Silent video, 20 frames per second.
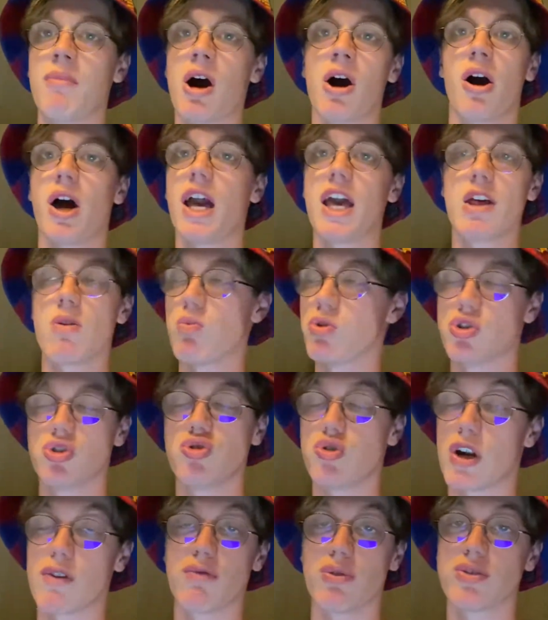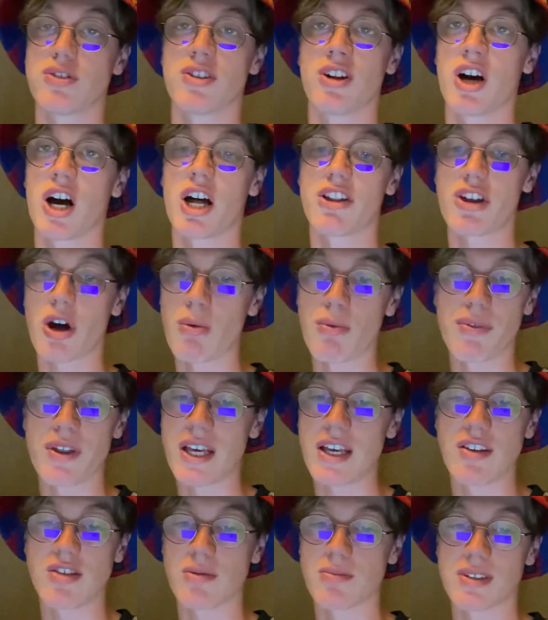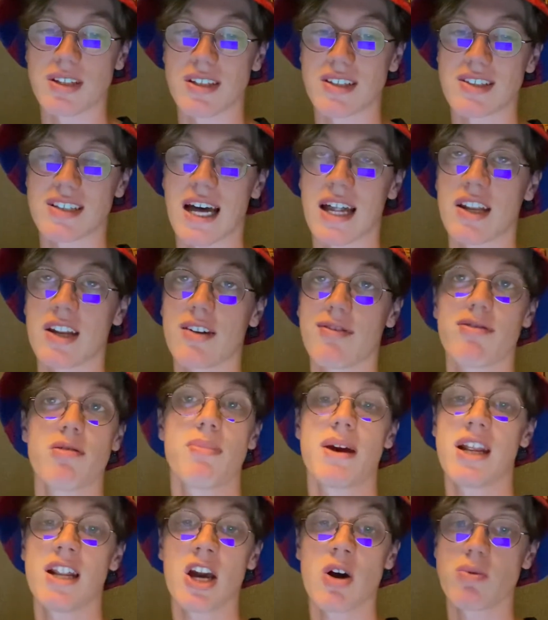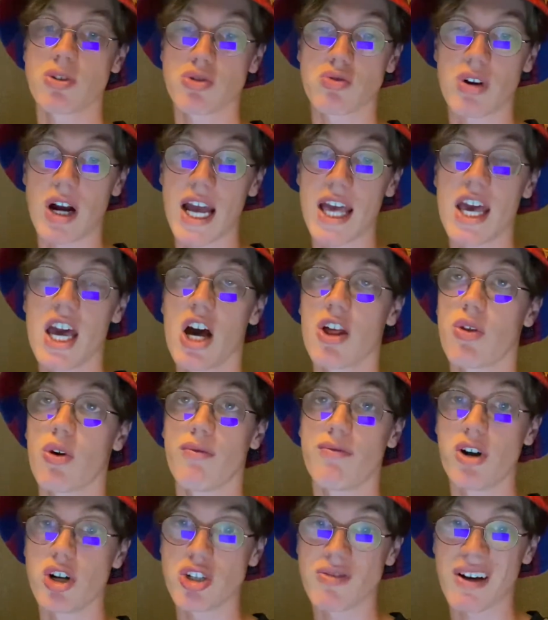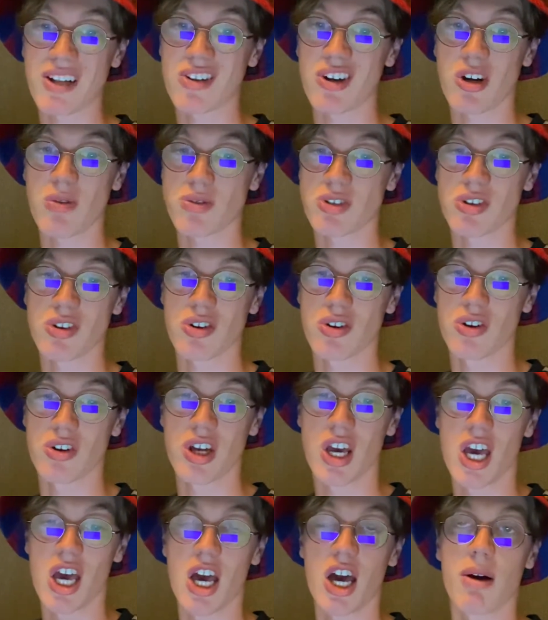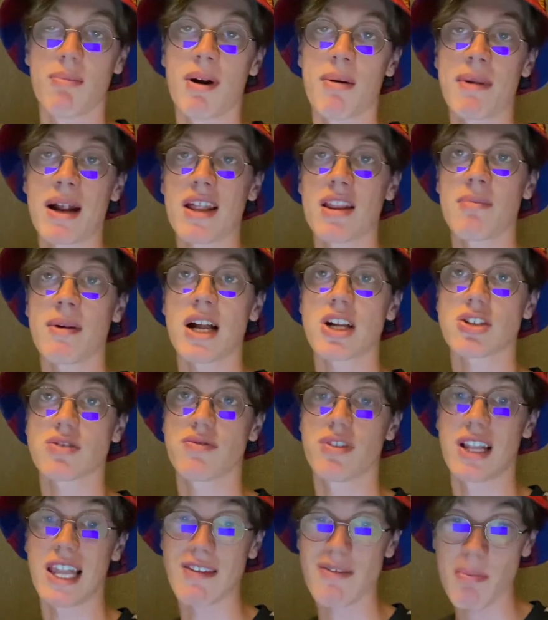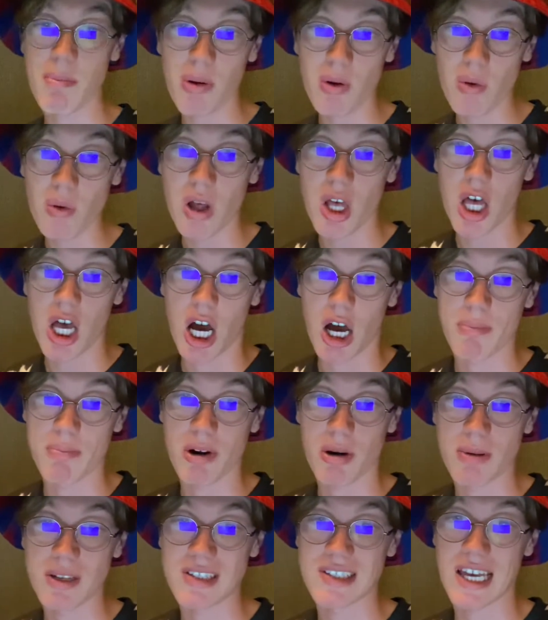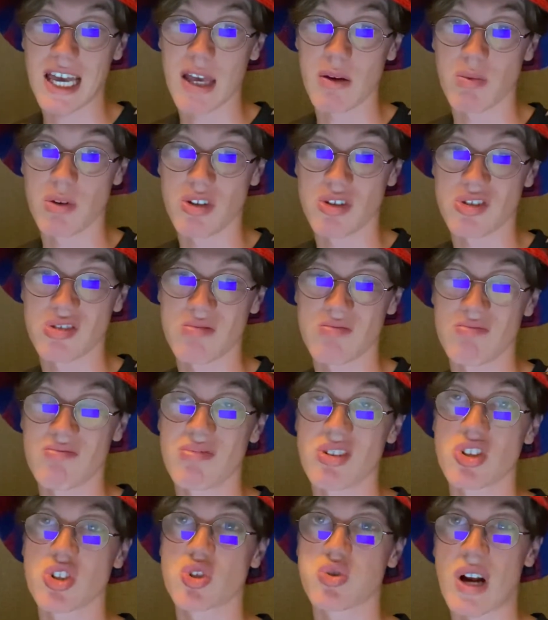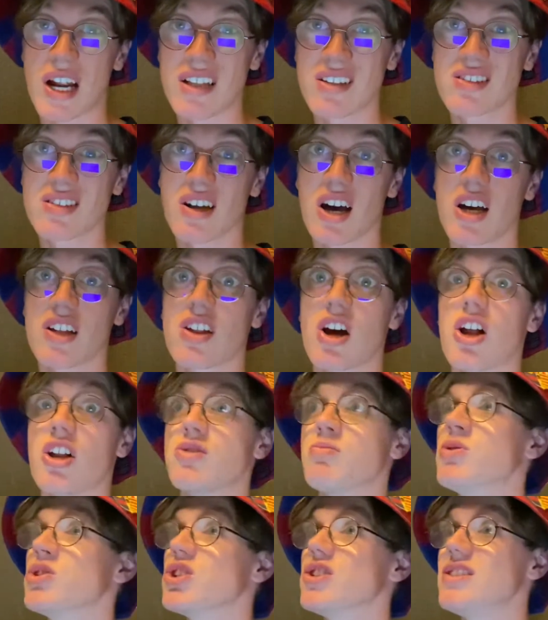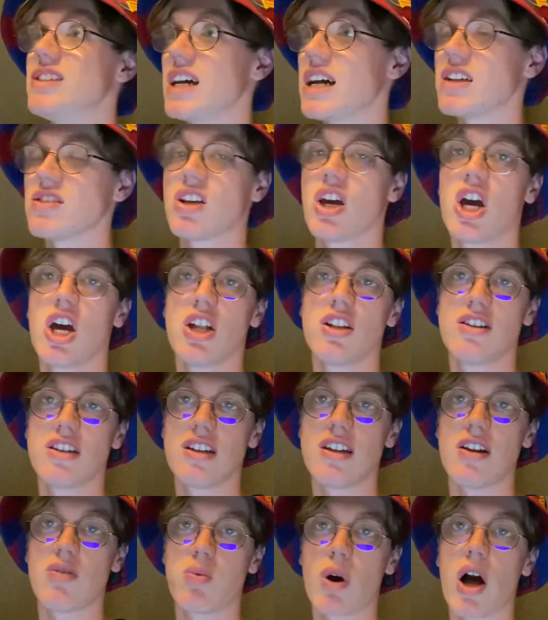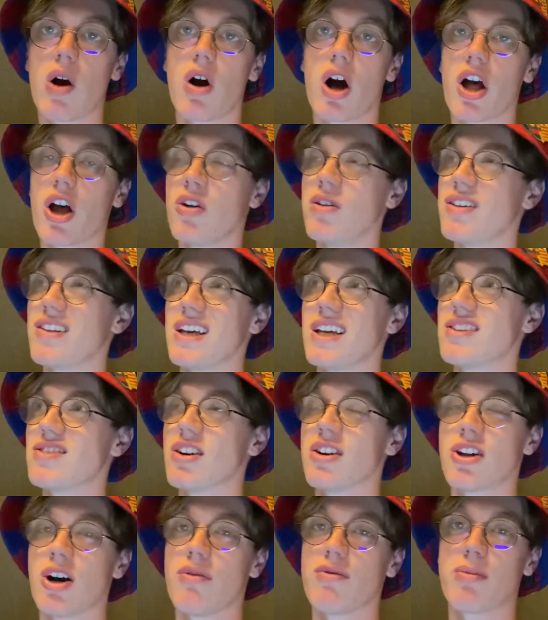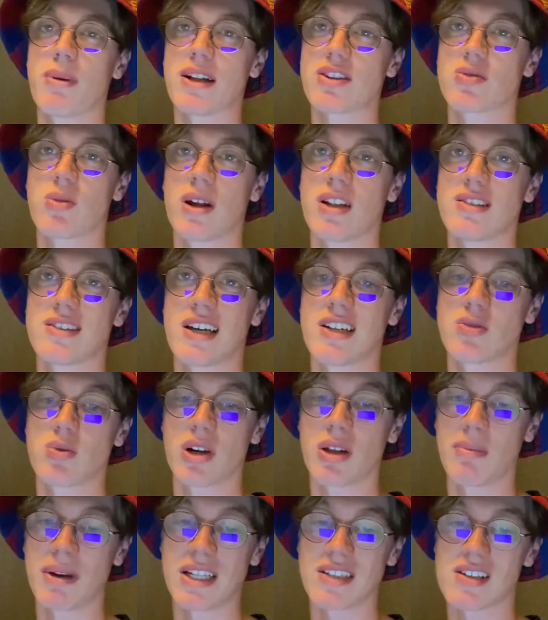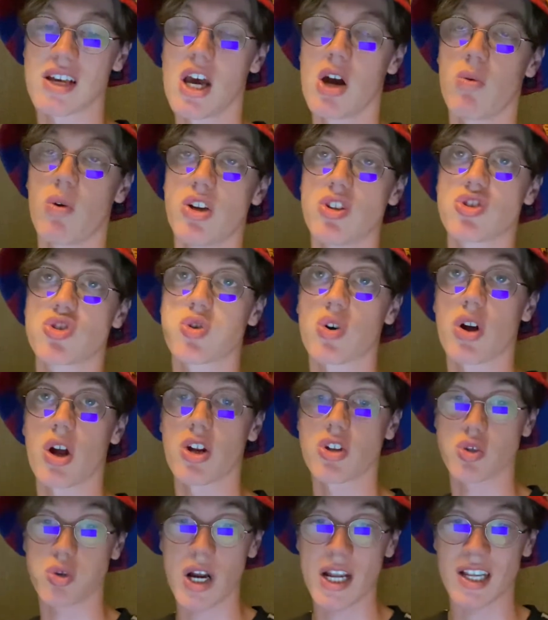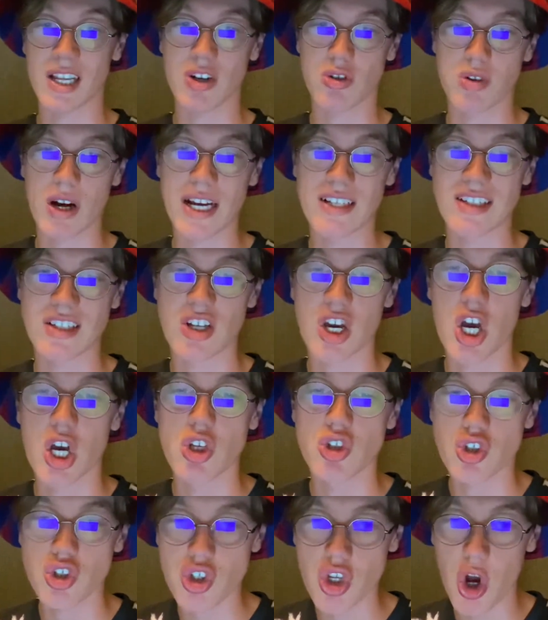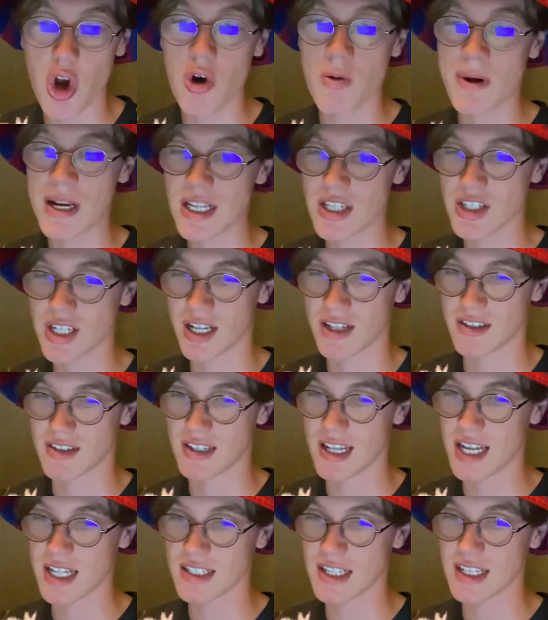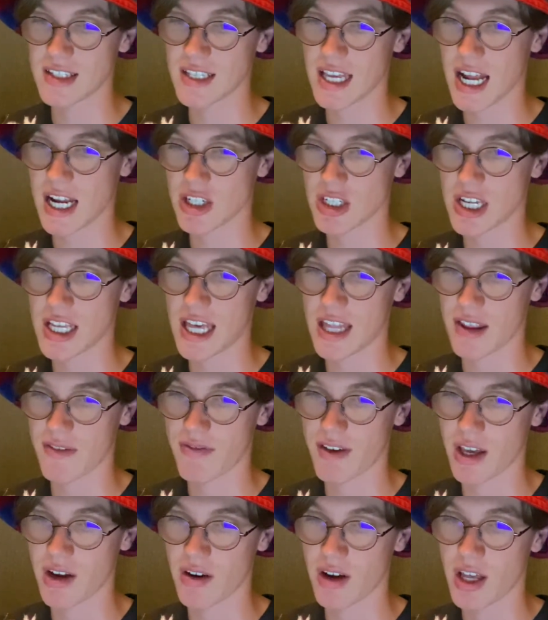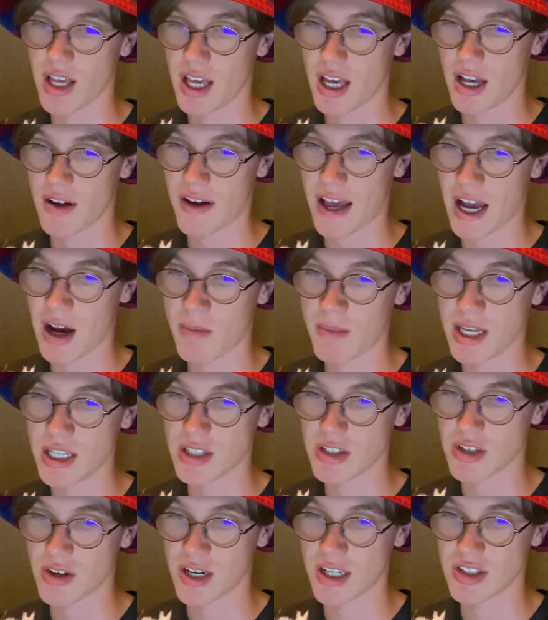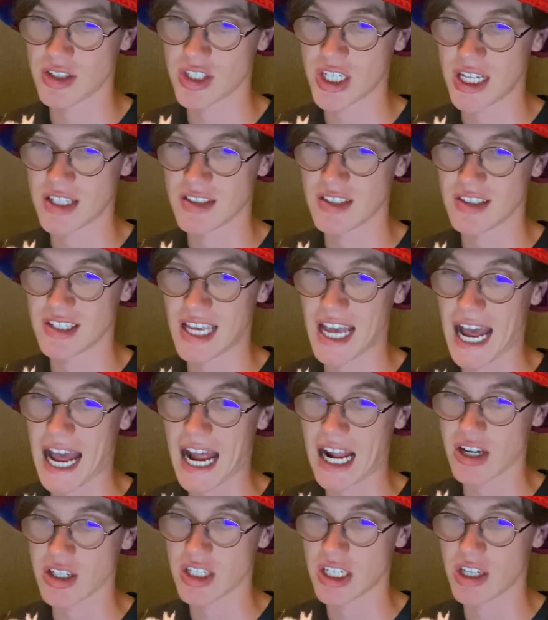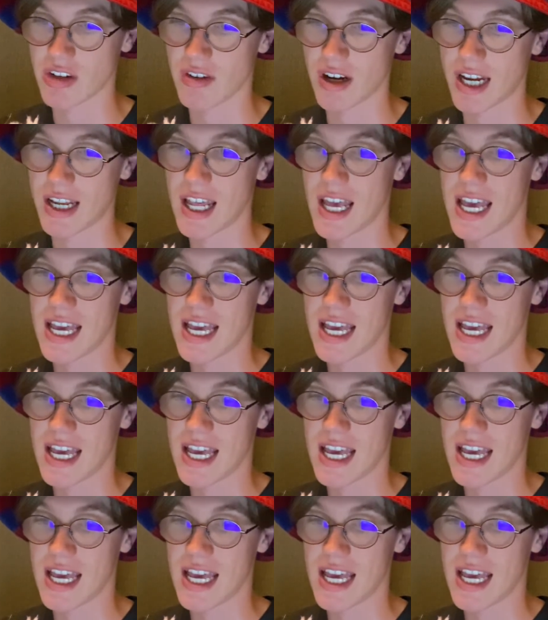he was dreadful tonight. I don't think he's up to the standard. Fabinho was great. Thought Virgil van Dijk wasn't good. My man of the match for Liverpool, I'd probably say, was Trent. As much as Diaz did well, I only think he turned it on for about 10-20 minutes, whereas Trent created so many chances. Let's actually get the figure of how many current chances he actually created.